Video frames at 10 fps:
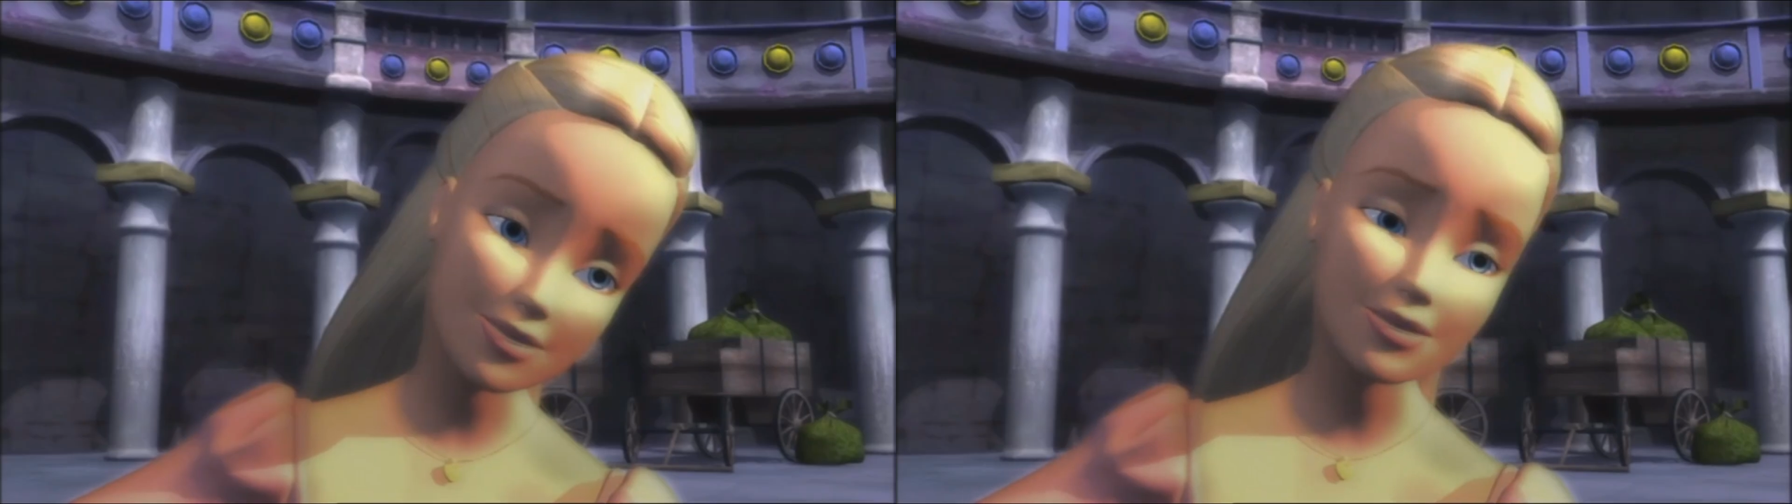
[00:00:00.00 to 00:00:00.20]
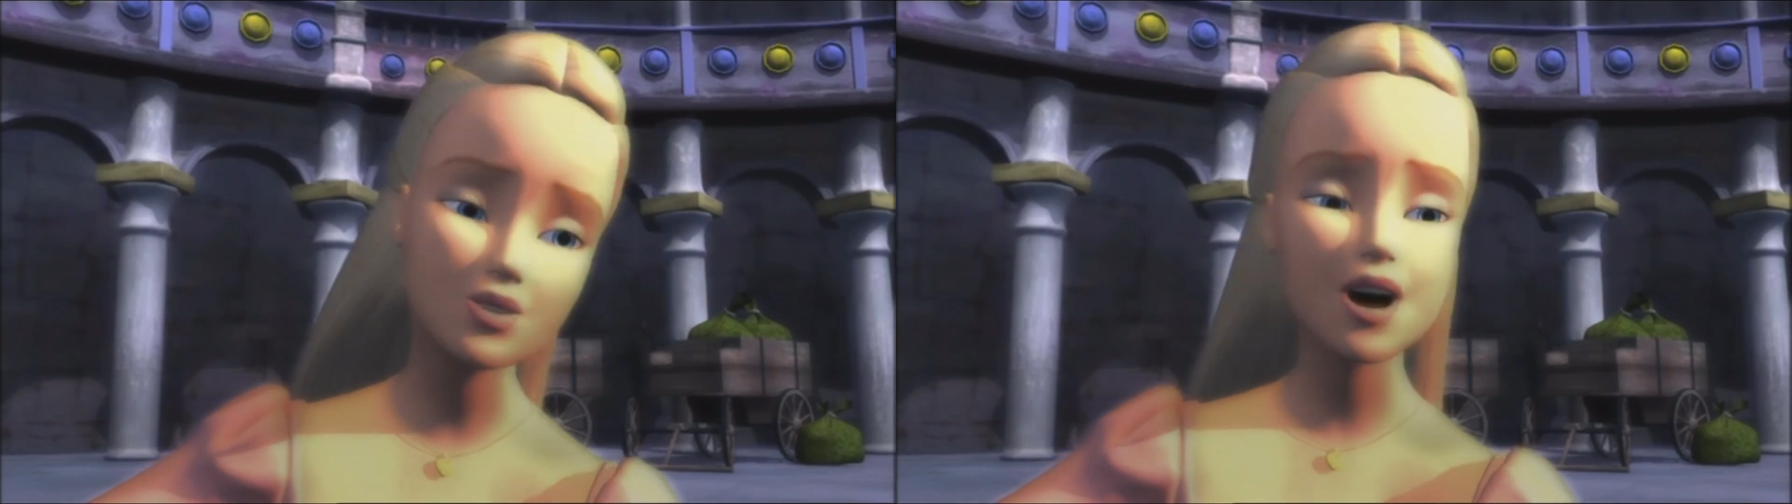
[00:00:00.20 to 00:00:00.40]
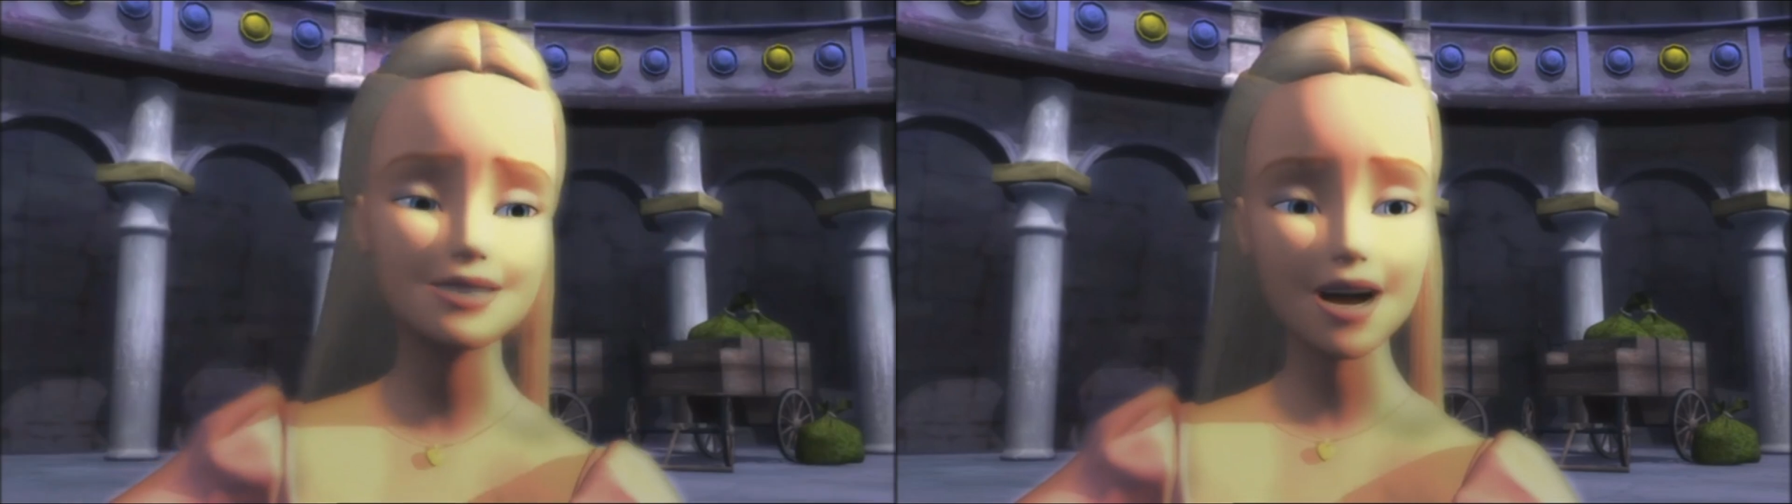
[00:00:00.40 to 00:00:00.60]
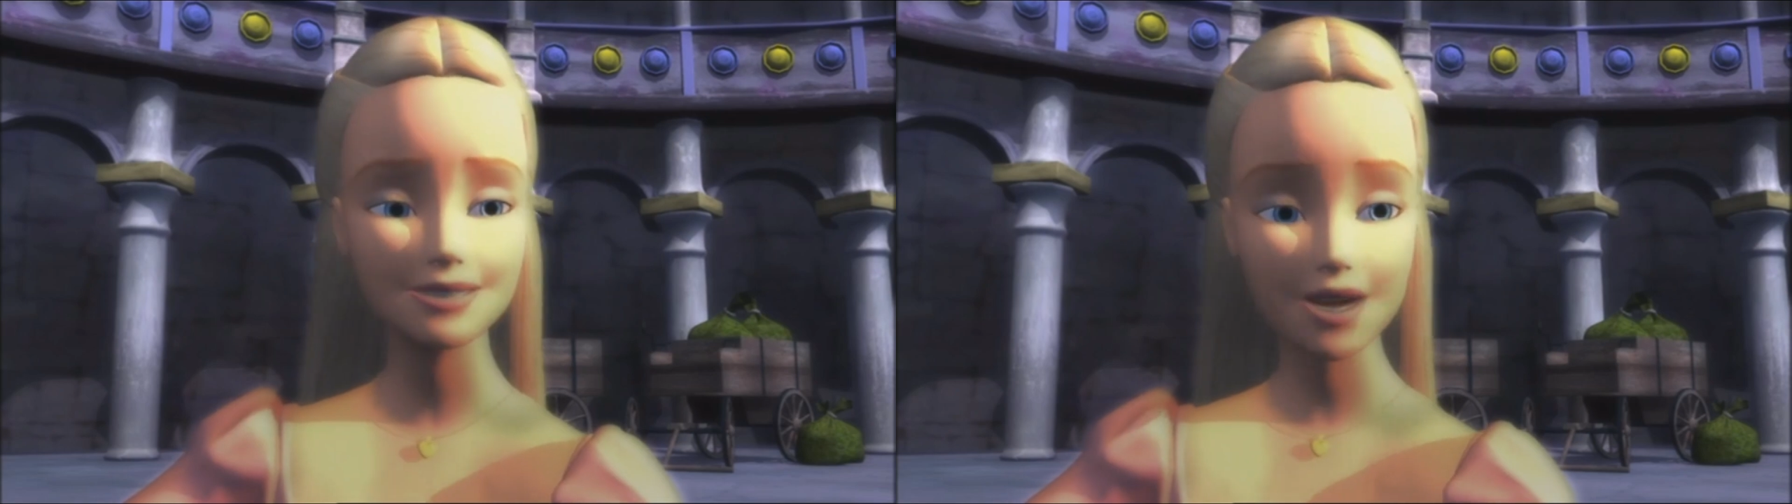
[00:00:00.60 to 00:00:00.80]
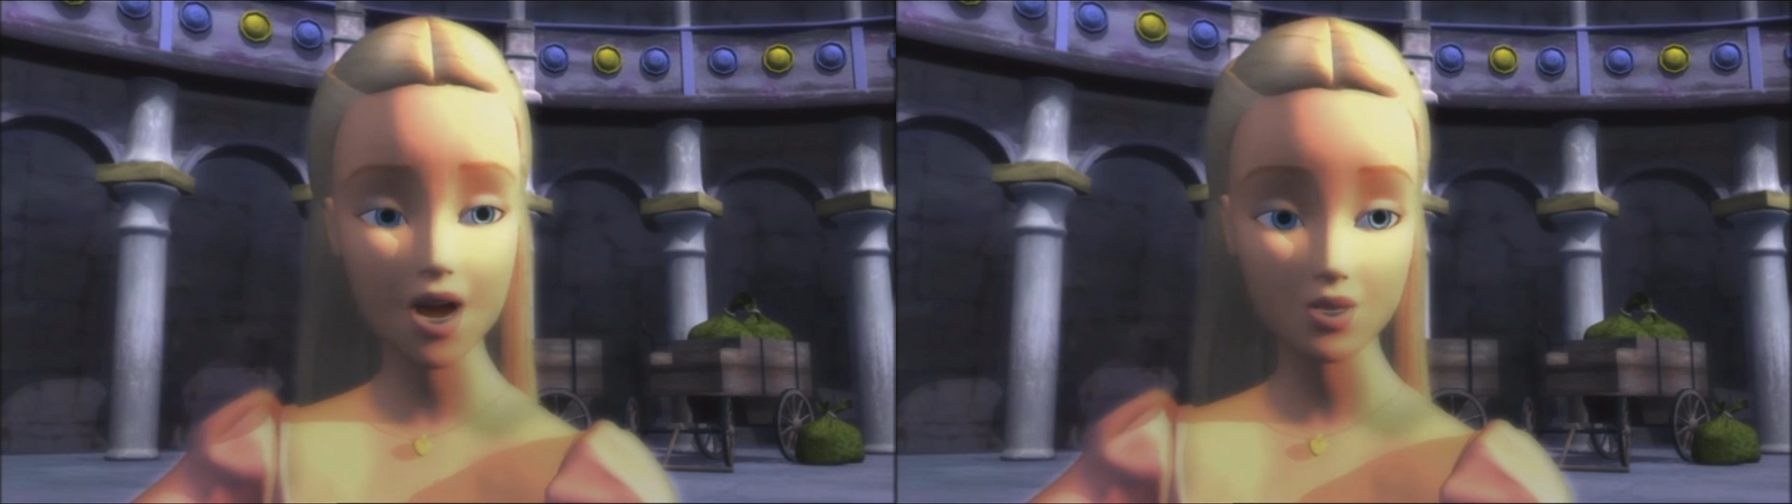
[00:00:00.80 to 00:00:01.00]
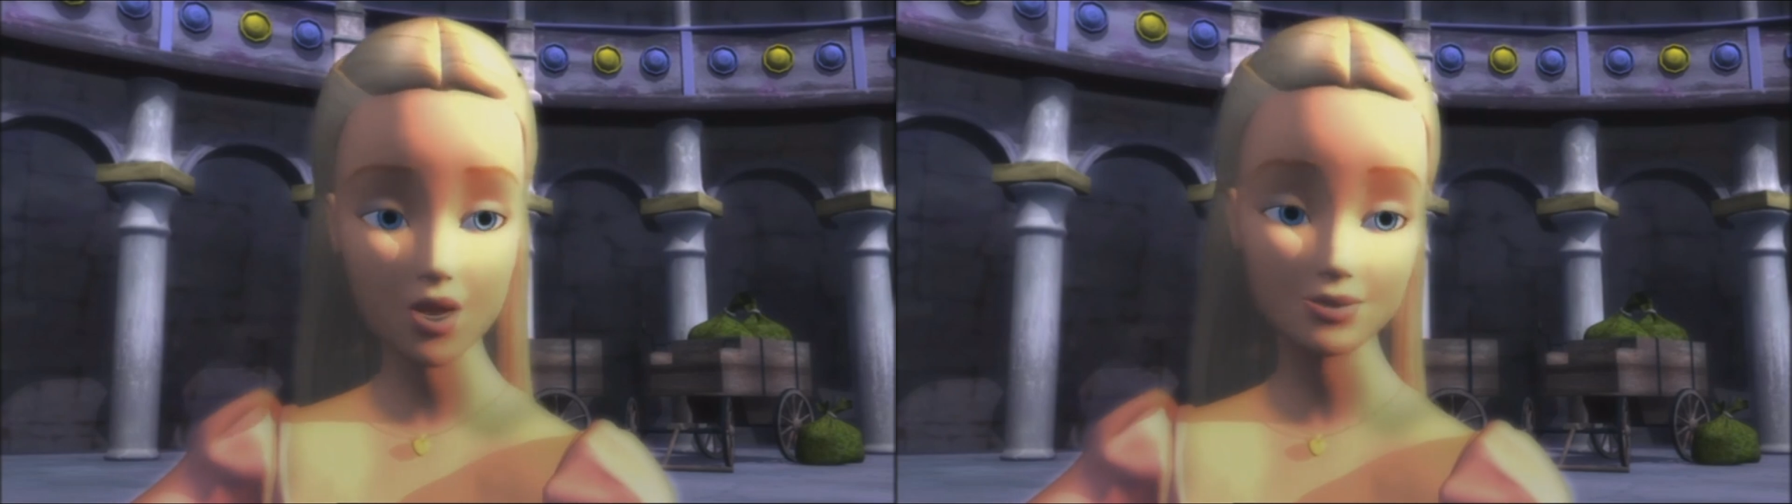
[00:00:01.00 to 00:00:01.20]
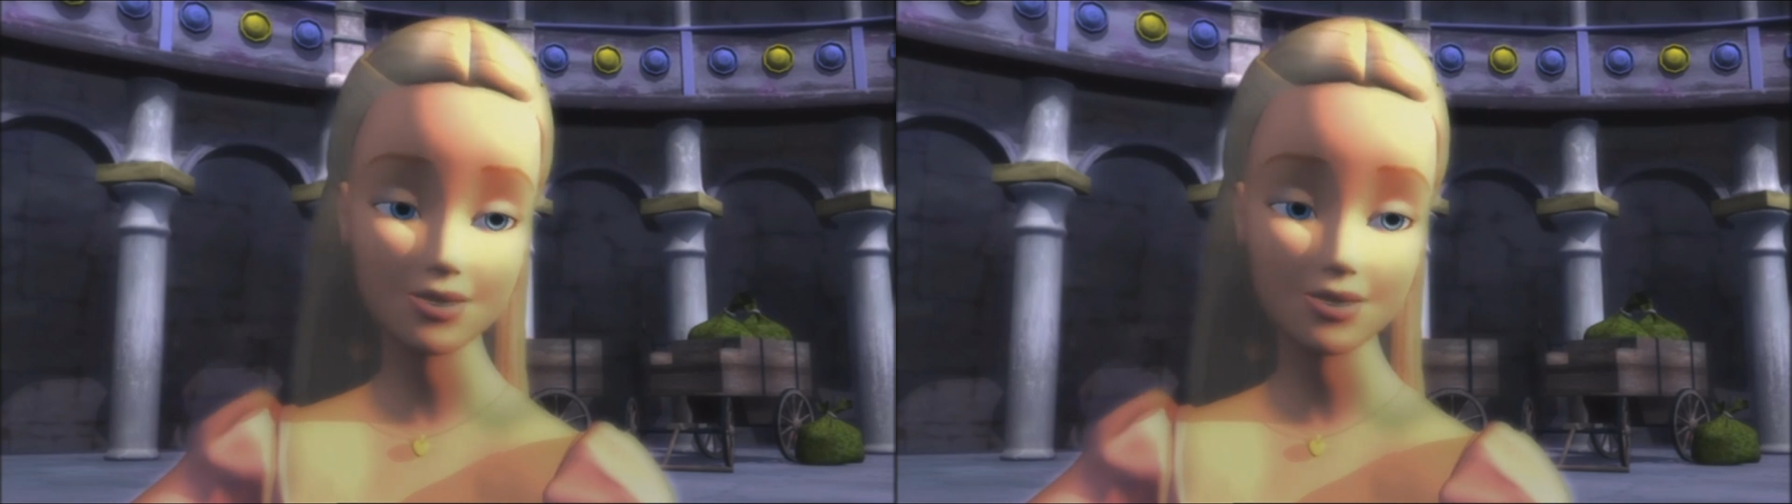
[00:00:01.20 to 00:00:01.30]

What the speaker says: You and I know you're